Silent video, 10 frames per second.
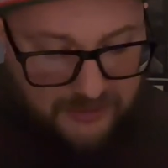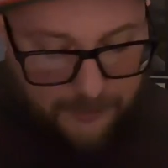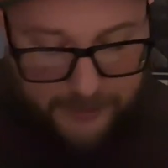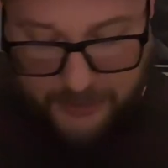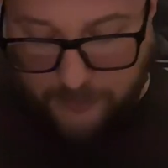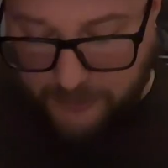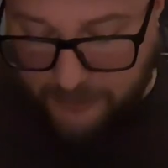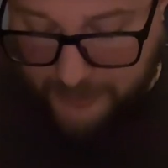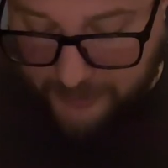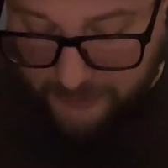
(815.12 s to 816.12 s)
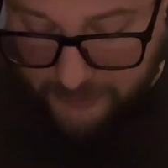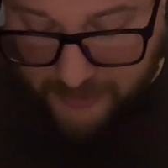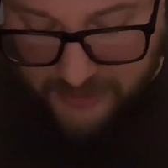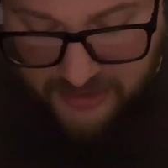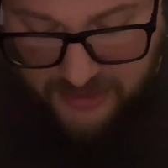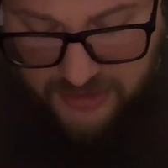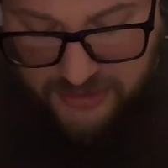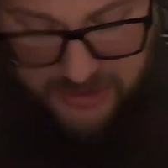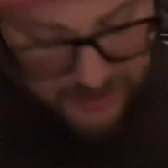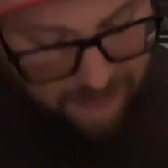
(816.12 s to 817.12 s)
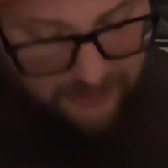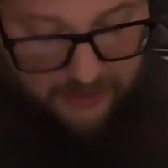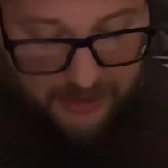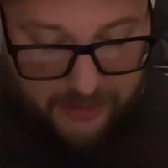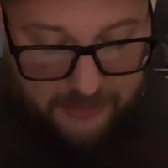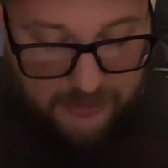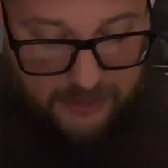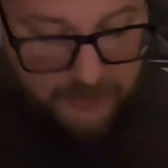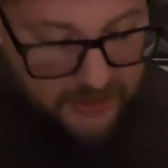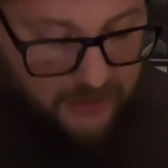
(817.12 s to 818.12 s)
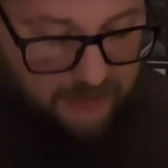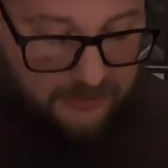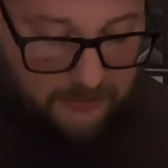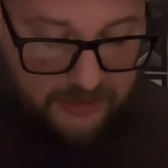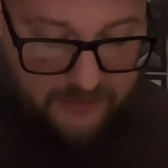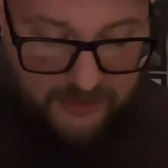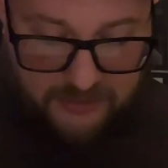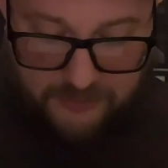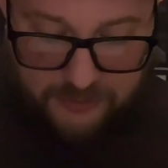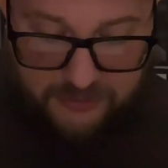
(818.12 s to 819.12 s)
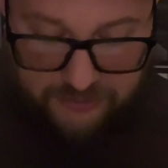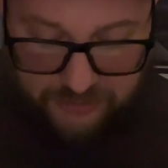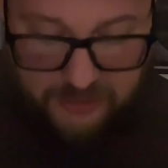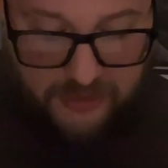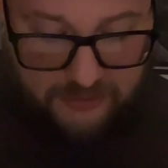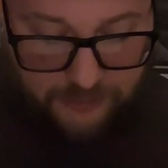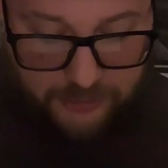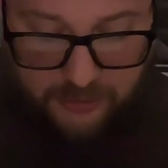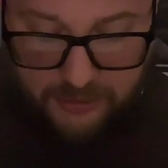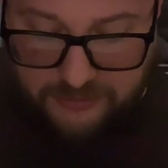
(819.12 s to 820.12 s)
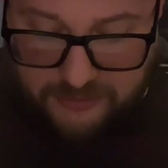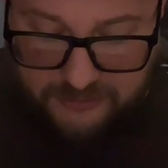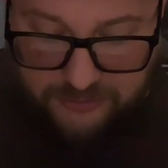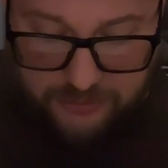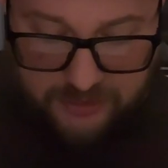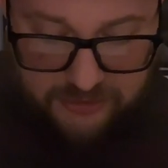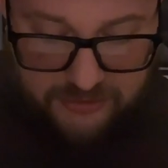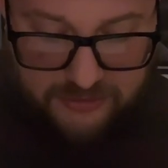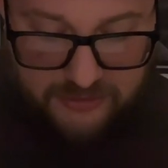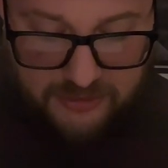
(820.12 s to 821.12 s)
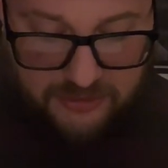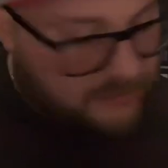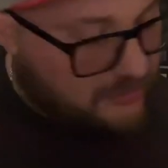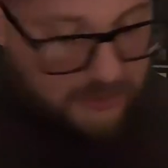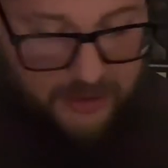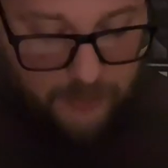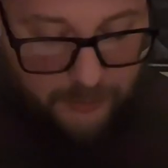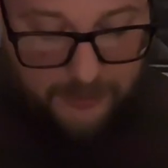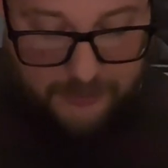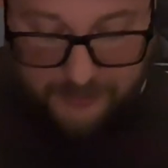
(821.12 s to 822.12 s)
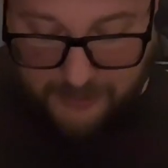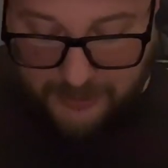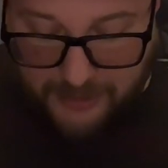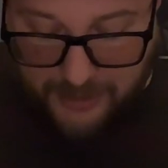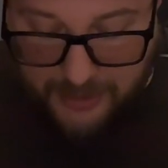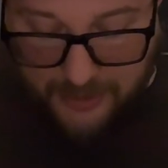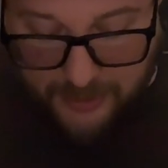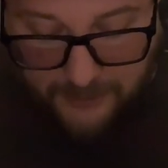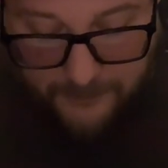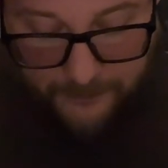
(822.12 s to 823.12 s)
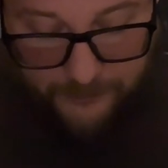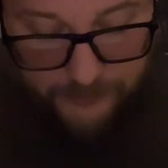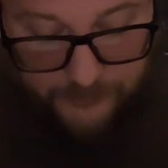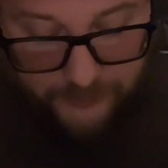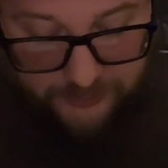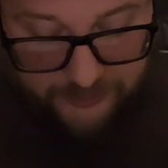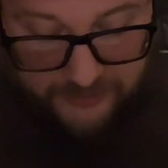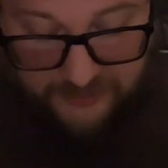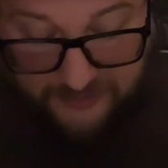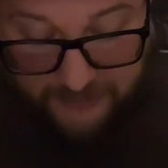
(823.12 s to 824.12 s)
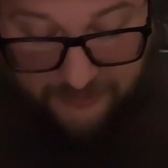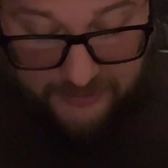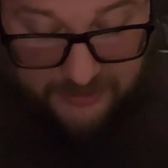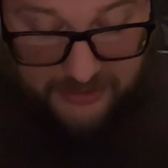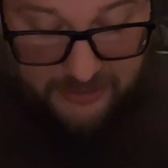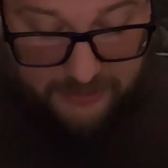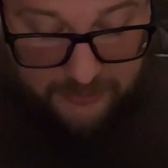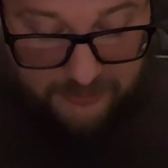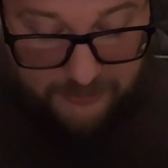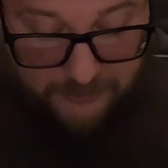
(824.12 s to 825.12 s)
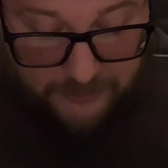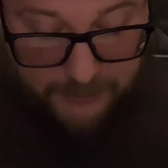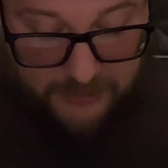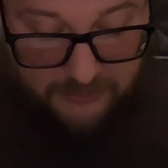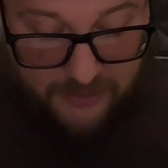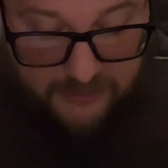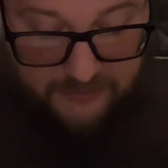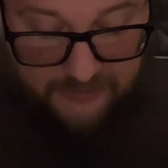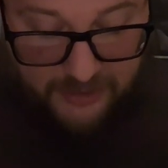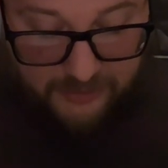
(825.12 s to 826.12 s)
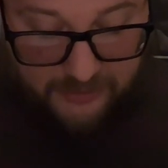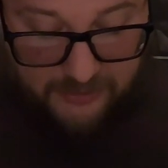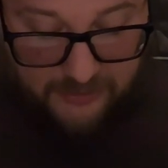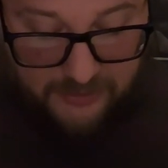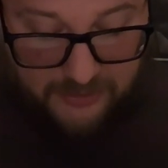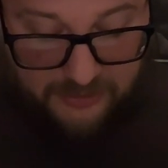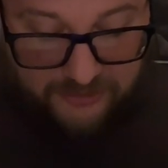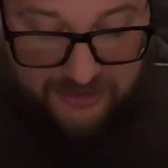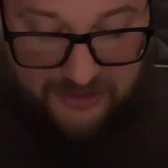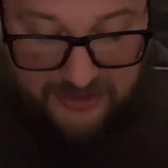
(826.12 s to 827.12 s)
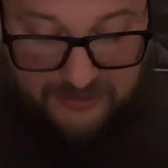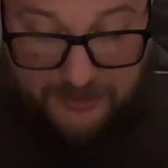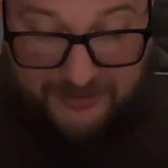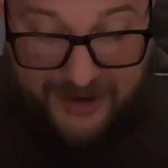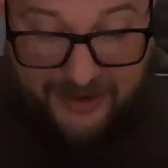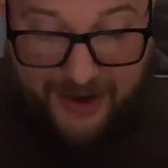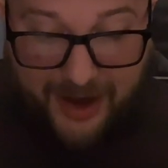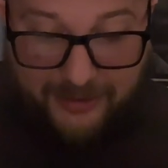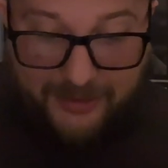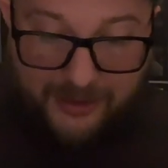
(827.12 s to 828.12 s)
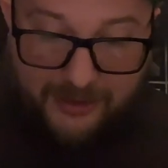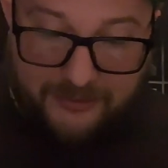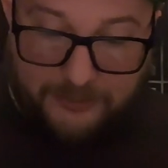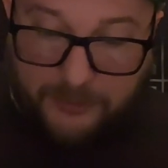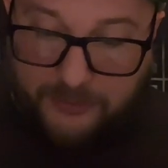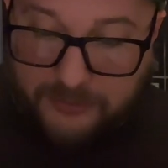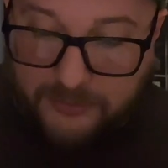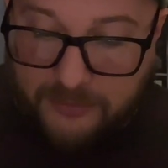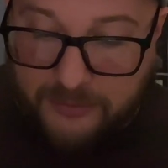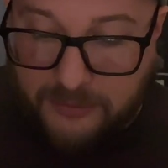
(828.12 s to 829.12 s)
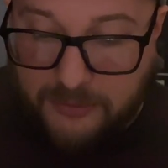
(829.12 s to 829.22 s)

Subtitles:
you couldn't say a bad word about her. She comes here a lot, and we cater some of the events she does for the girls in the situations. She's a great woman. Well, she seems to think that there's something being done to Stella, and that she needs to be taken out of that hospital.